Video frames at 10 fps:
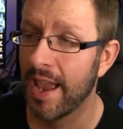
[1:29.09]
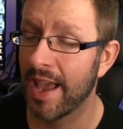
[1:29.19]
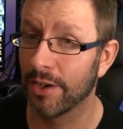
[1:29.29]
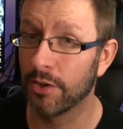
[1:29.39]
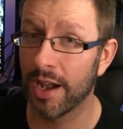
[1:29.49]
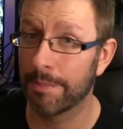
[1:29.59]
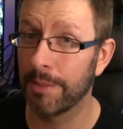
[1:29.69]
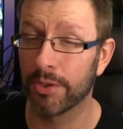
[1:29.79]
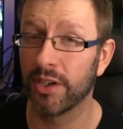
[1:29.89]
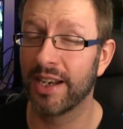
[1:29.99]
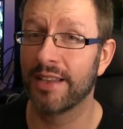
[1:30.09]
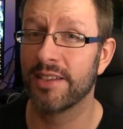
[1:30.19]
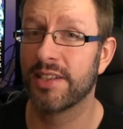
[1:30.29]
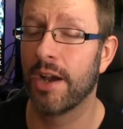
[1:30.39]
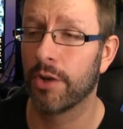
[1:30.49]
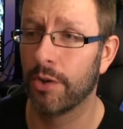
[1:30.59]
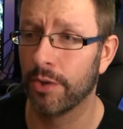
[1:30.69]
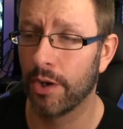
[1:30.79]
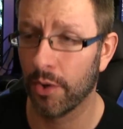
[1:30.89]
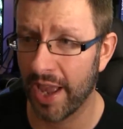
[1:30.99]
And a lot of people are looking at this now
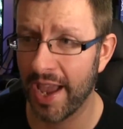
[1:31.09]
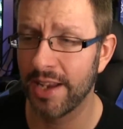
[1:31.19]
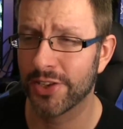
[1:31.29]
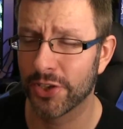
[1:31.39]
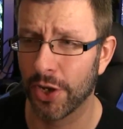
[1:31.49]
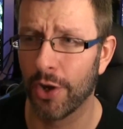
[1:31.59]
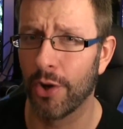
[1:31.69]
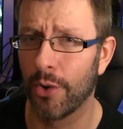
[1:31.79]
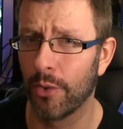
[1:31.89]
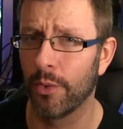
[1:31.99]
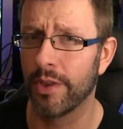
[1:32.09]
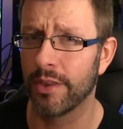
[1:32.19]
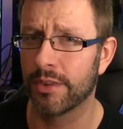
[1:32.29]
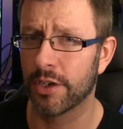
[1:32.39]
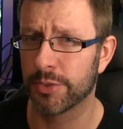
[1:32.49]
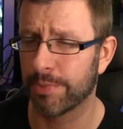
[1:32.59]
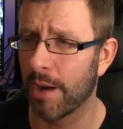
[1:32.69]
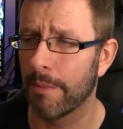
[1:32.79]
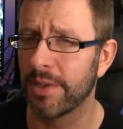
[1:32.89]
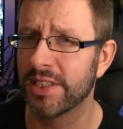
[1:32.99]
going, okay, so there's
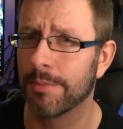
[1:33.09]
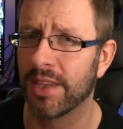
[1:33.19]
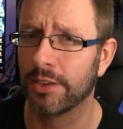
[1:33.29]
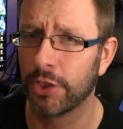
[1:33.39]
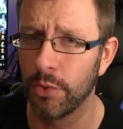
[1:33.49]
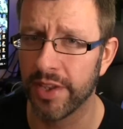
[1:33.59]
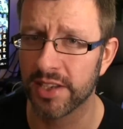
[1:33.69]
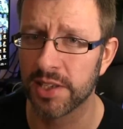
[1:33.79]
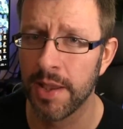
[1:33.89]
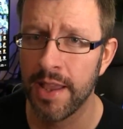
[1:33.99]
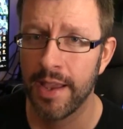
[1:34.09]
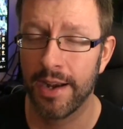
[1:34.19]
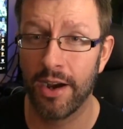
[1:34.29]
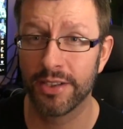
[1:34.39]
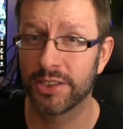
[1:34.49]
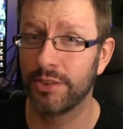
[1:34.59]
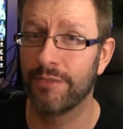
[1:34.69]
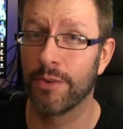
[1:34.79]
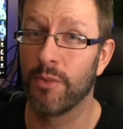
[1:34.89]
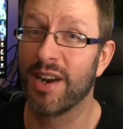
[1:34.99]
probably something to this. And
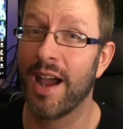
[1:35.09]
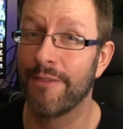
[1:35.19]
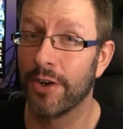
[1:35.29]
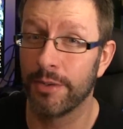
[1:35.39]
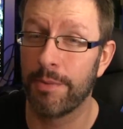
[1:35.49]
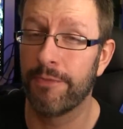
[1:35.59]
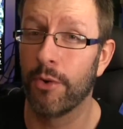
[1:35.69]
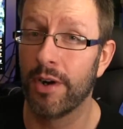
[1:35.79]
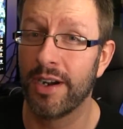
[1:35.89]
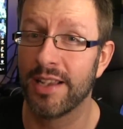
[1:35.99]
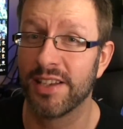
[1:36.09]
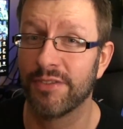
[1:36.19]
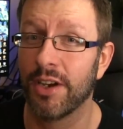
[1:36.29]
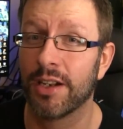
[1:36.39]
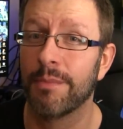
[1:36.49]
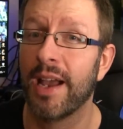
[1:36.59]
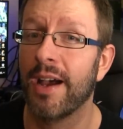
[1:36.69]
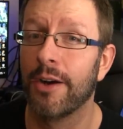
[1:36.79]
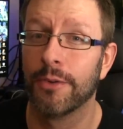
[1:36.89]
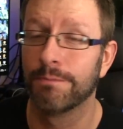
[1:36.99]
honestly, from what I've heard before, and as I've talked
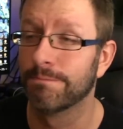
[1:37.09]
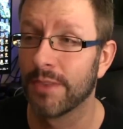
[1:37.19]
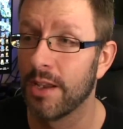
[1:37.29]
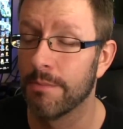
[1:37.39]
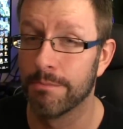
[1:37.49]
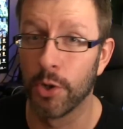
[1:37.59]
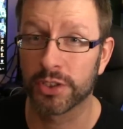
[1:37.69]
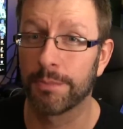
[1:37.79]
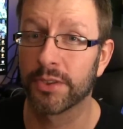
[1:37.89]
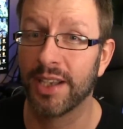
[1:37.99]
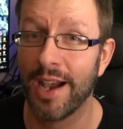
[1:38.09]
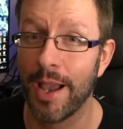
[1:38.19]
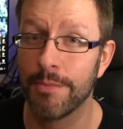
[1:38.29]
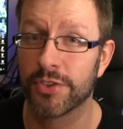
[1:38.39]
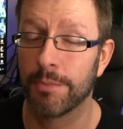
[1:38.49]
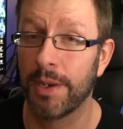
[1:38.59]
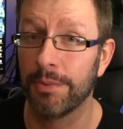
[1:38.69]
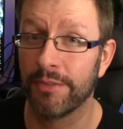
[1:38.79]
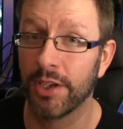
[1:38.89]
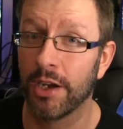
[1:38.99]
about multiple times to
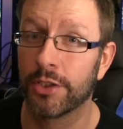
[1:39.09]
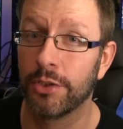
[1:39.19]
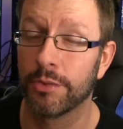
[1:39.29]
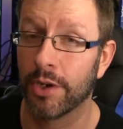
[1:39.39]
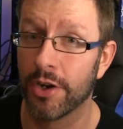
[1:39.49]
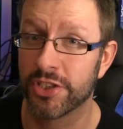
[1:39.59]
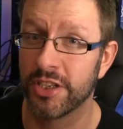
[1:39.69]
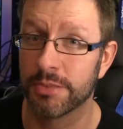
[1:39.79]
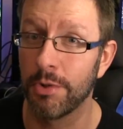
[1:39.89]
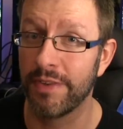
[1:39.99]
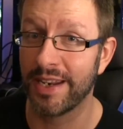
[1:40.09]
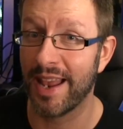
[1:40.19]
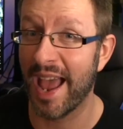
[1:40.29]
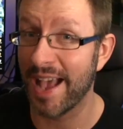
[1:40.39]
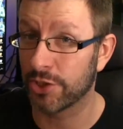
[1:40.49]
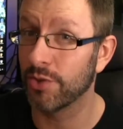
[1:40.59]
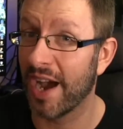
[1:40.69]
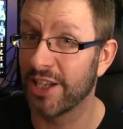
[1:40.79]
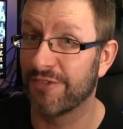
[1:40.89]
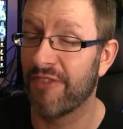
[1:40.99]
people I've talked to in regards to this movie, and as you
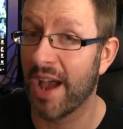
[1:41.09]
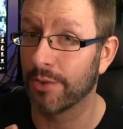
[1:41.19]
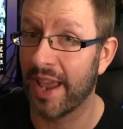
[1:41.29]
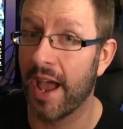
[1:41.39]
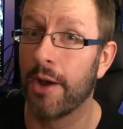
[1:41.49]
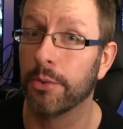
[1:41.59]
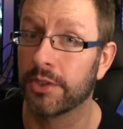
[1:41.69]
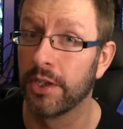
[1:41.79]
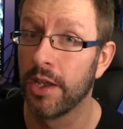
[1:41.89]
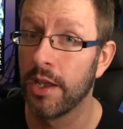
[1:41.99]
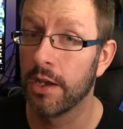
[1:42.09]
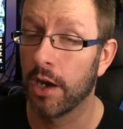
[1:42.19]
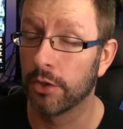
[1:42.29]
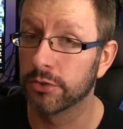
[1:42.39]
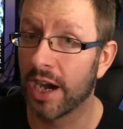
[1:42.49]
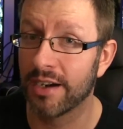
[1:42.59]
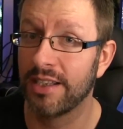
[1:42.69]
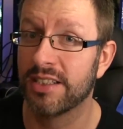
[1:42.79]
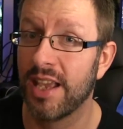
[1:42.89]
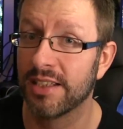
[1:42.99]
guys found out, a lot of
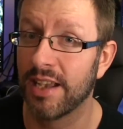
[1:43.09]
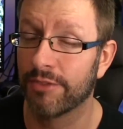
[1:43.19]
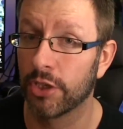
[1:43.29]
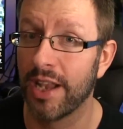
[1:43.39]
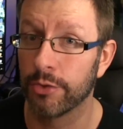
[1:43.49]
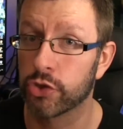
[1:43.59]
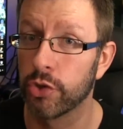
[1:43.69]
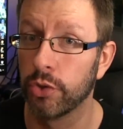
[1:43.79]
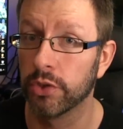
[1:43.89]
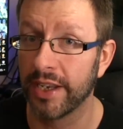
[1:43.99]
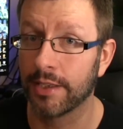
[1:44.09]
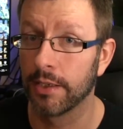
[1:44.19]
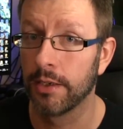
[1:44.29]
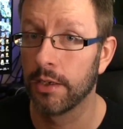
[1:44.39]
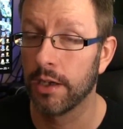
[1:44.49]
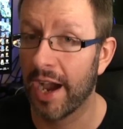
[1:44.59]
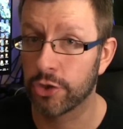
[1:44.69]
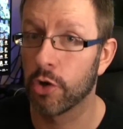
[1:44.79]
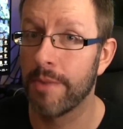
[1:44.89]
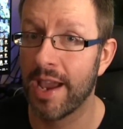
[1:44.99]
these things have turned out true, like
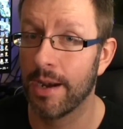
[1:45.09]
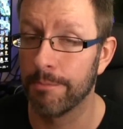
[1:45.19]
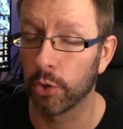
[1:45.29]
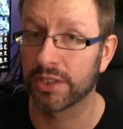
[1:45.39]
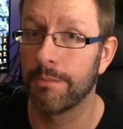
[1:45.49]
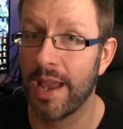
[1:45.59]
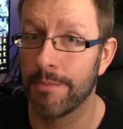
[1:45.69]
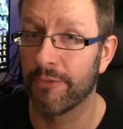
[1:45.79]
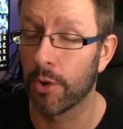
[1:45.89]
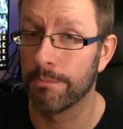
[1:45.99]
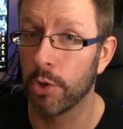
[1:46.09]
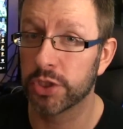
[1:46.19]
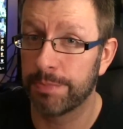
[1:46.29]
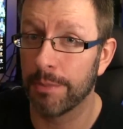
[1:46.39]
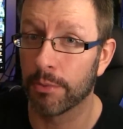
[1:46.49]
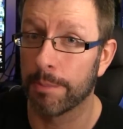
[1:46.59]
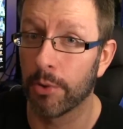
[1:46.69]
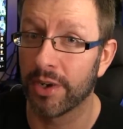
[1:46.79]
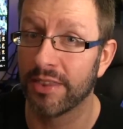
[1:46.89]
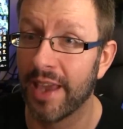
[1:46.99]
Hydro-Man and Molten Man before most people
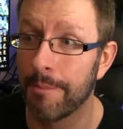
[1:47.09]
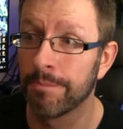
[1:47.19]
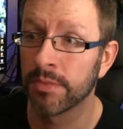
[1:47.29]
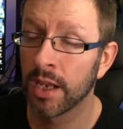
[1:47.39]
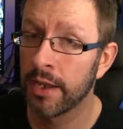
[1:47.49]
reported them.